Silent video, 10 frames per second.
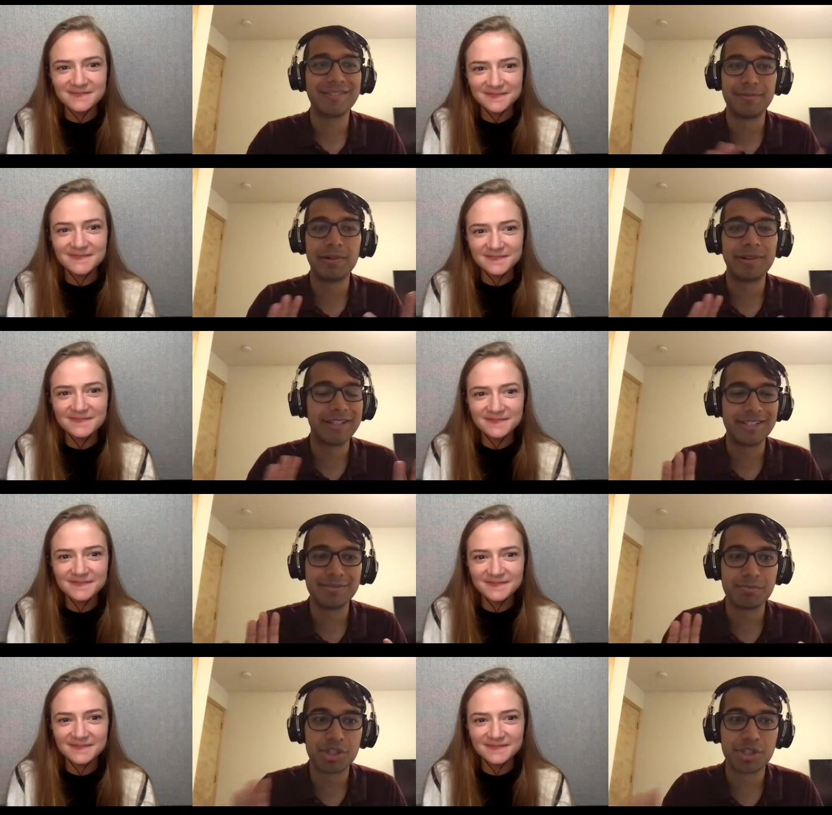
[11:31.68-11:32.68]
Speaker 1: really
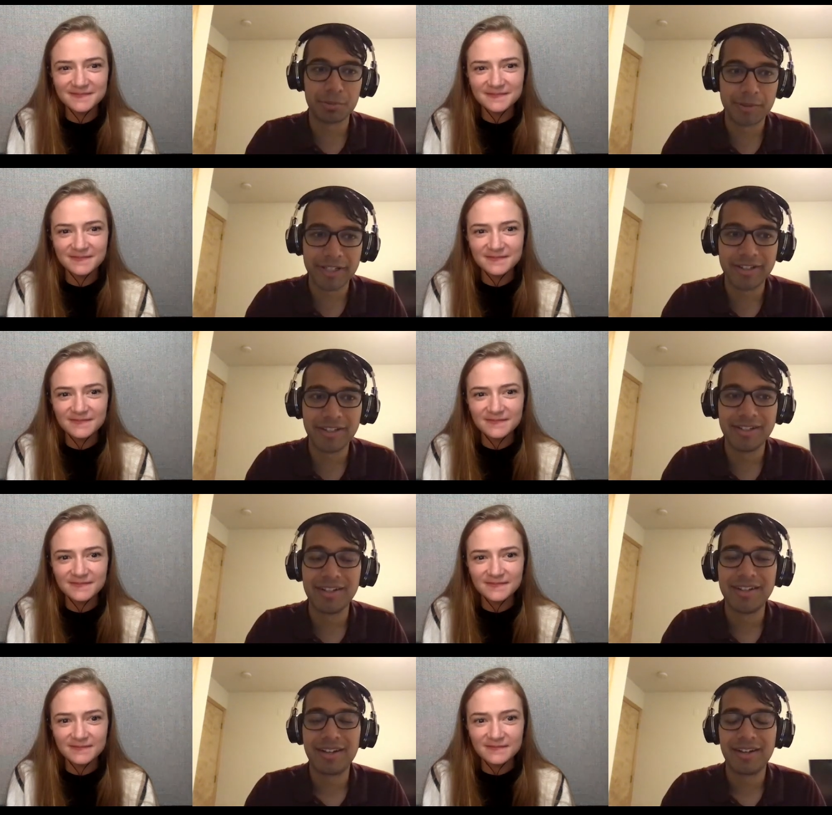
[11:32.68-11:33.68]
surreal.
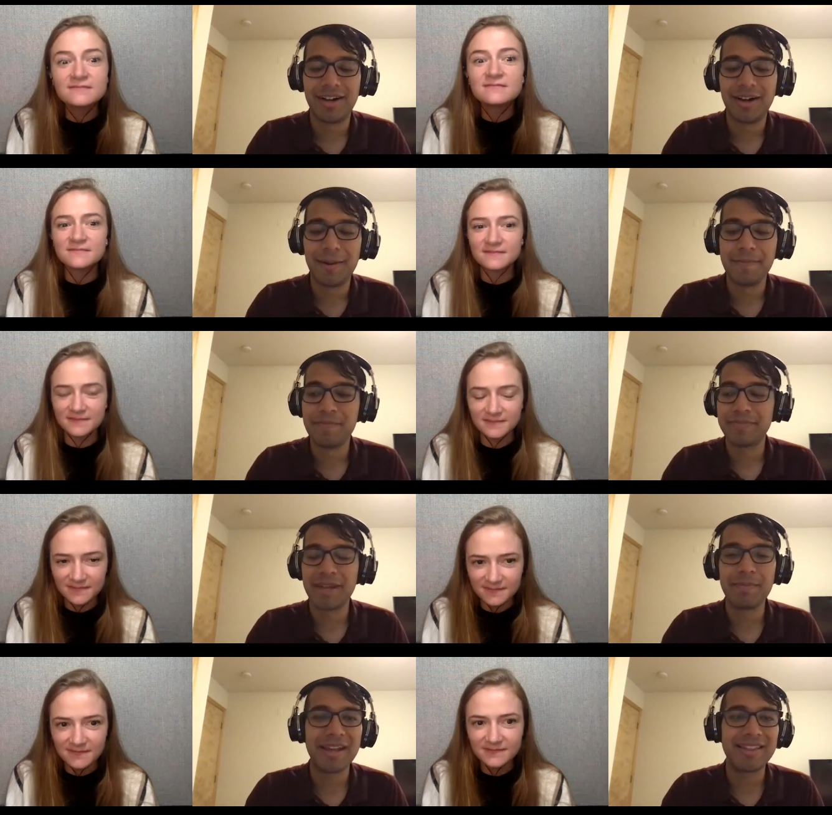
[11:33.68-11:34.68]
Um,
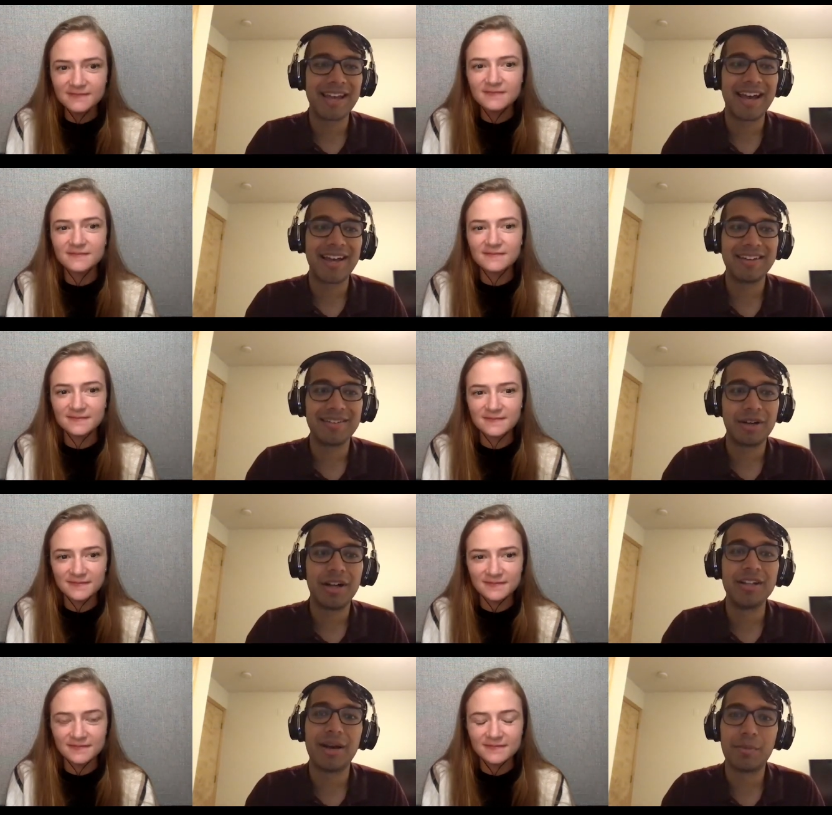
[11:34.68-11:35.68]
it made that
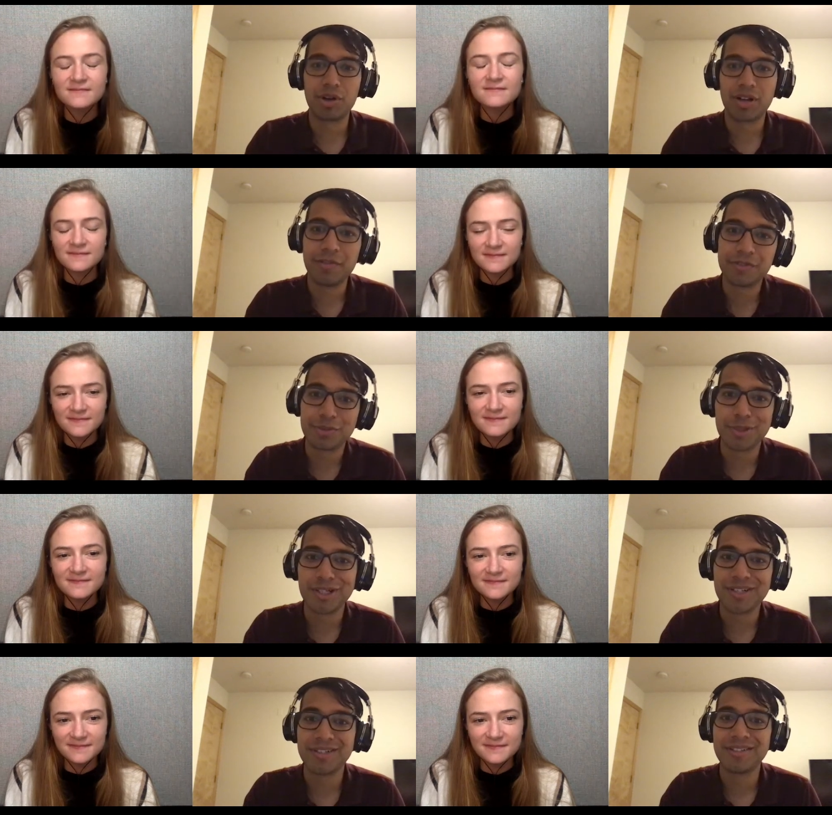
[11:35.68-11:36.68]
a lot more
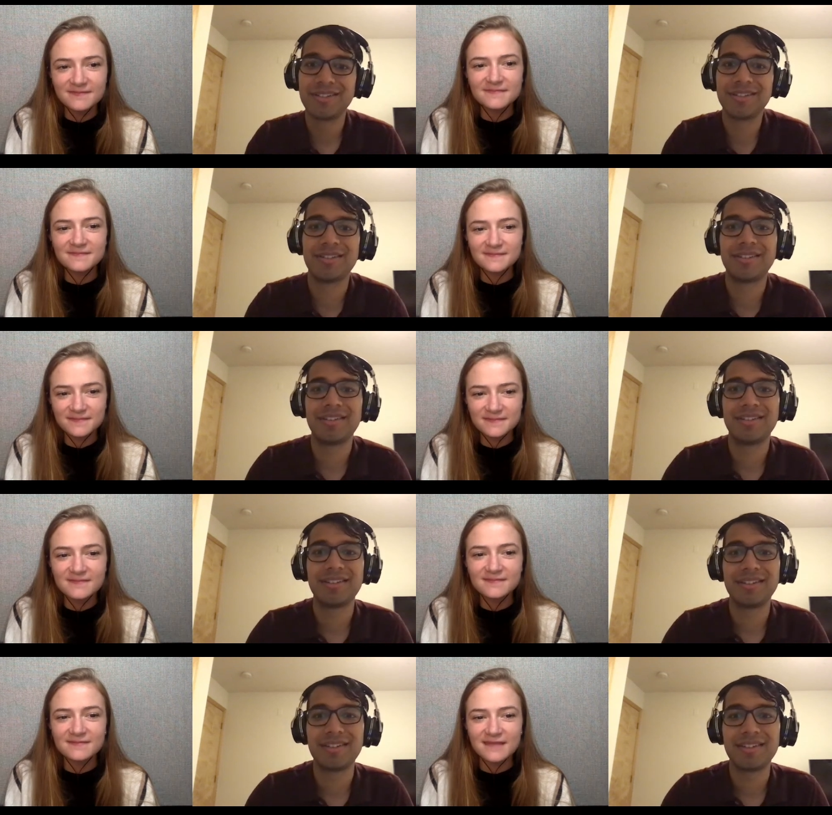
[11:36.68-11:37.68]
comfortable.
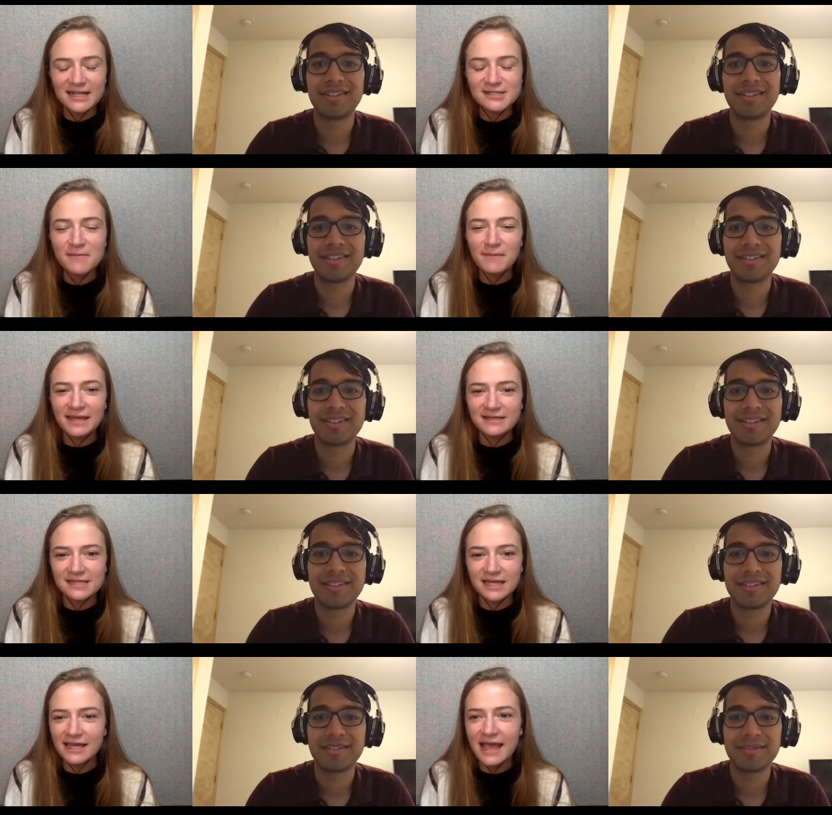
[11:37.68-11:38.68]
Speaker 2: That's
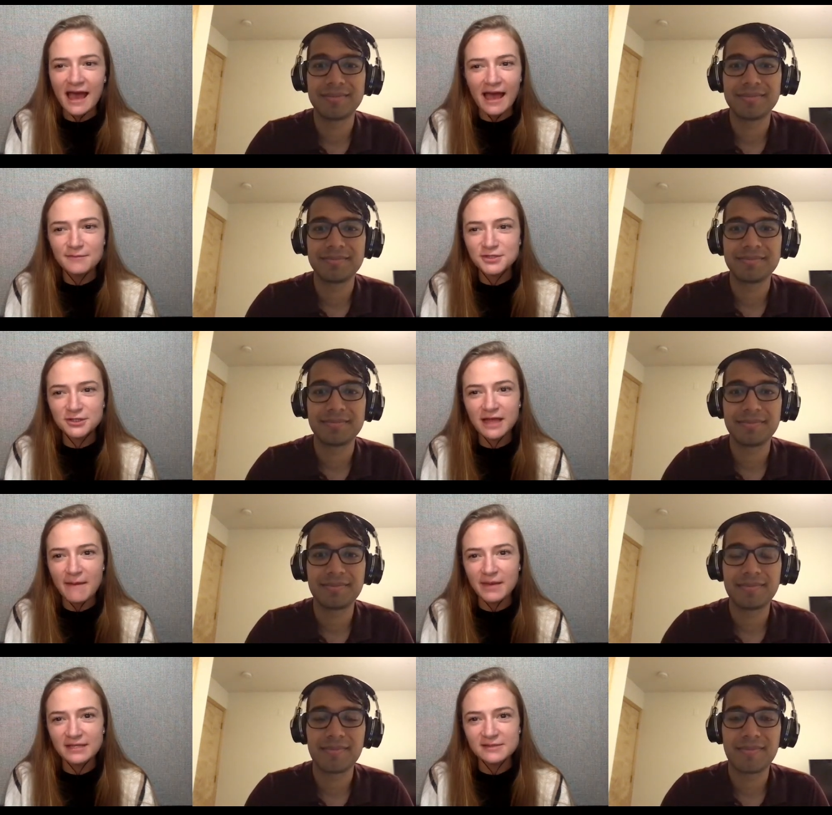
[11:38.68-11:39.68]
amazing. Yeah, I'm sure that
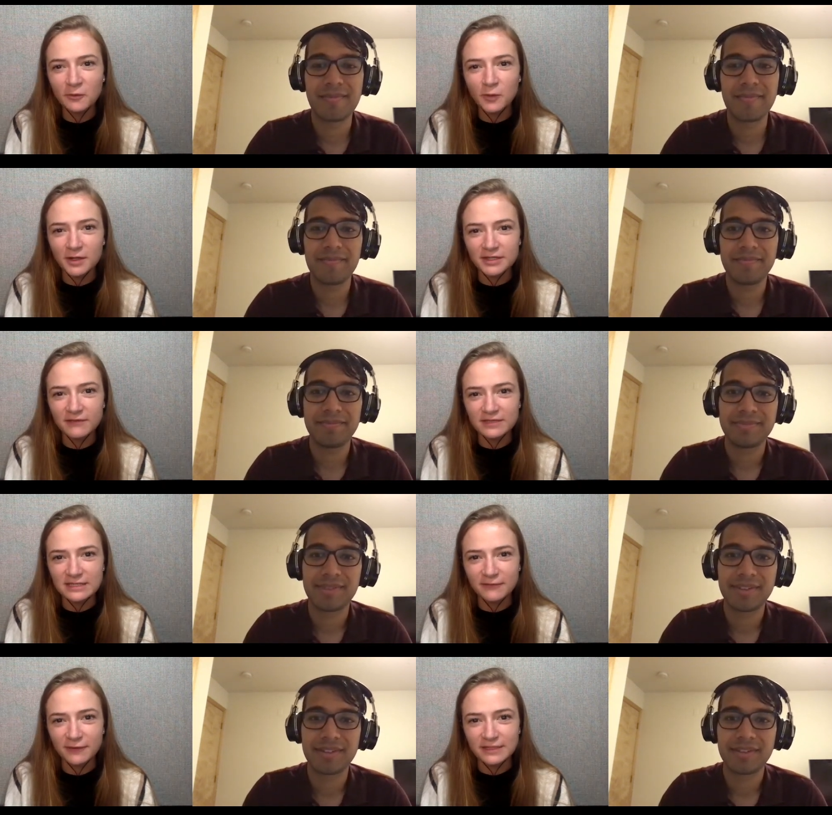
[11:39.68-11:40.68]
makes a world of a
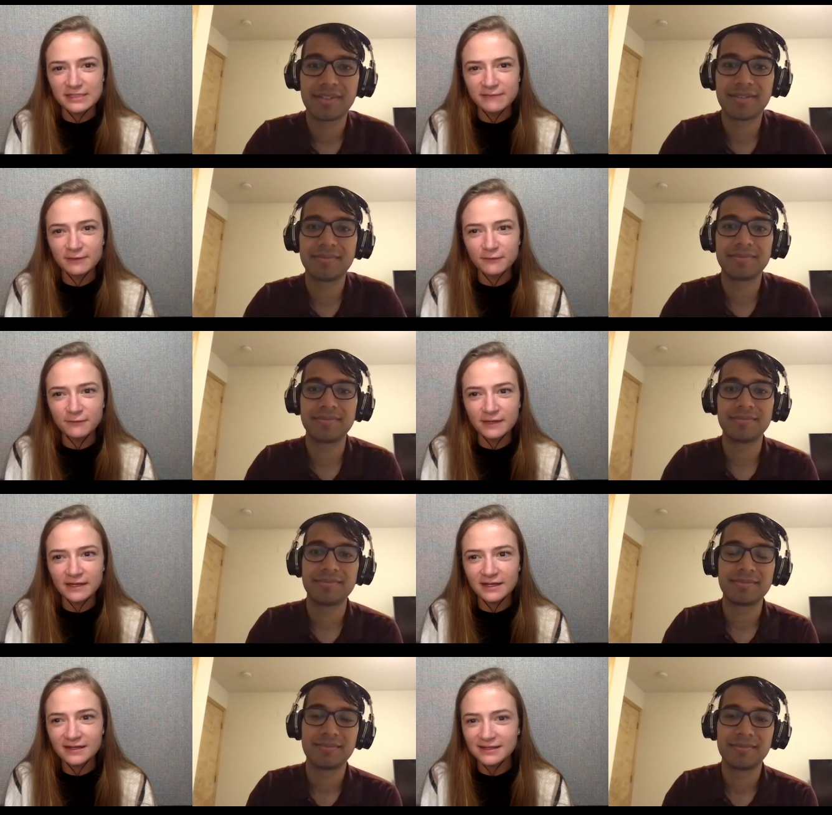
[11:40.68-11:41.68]
difference. If you
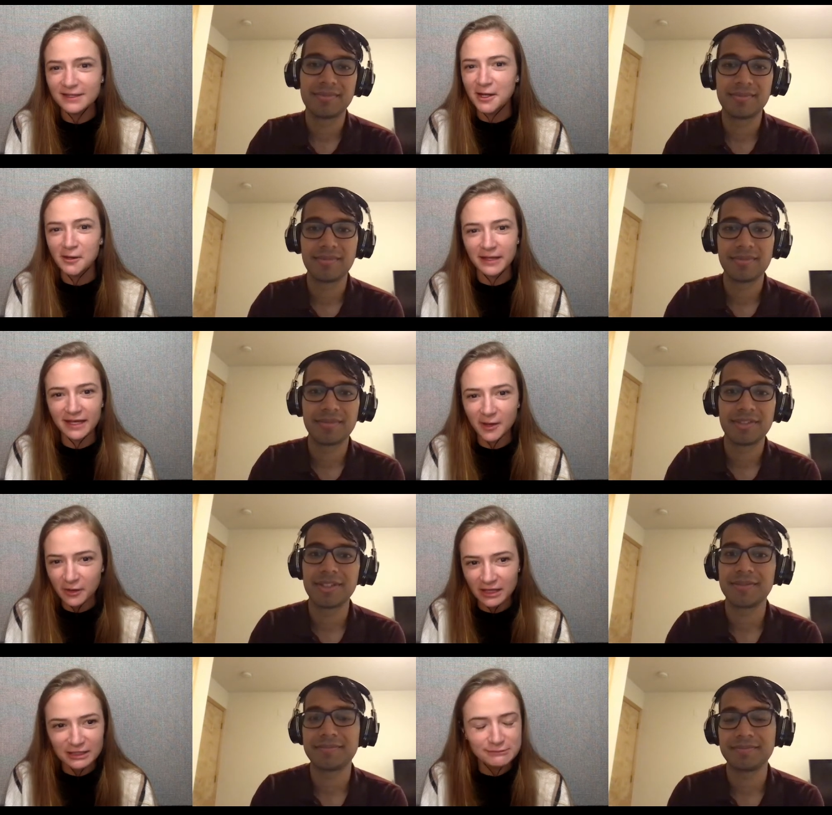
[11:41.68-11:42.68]
feel, you know, like
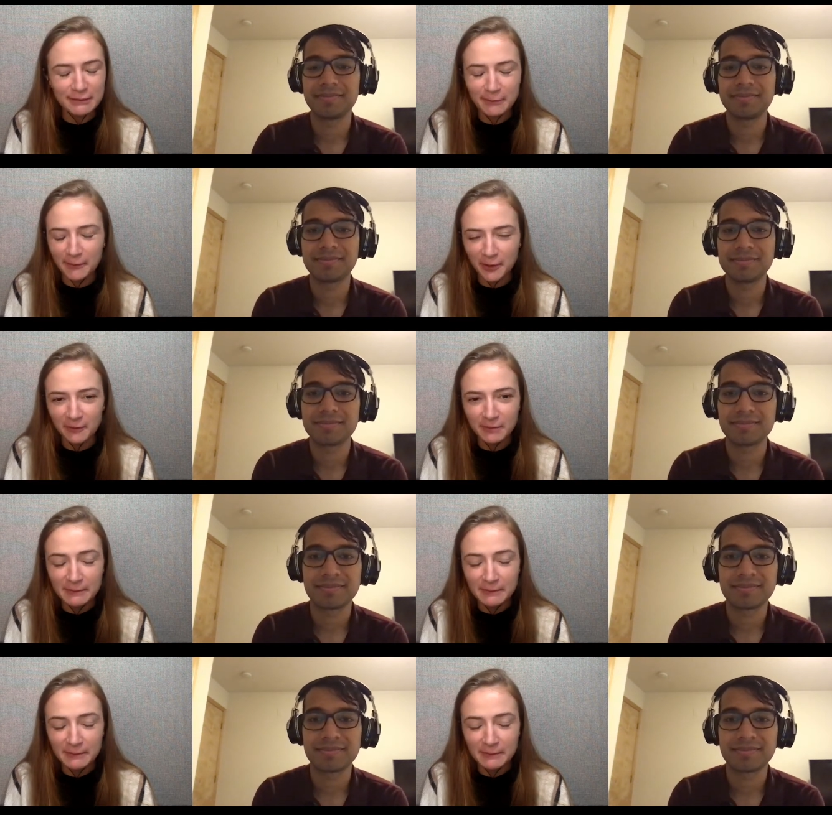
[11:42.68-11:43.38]
okay, these people are people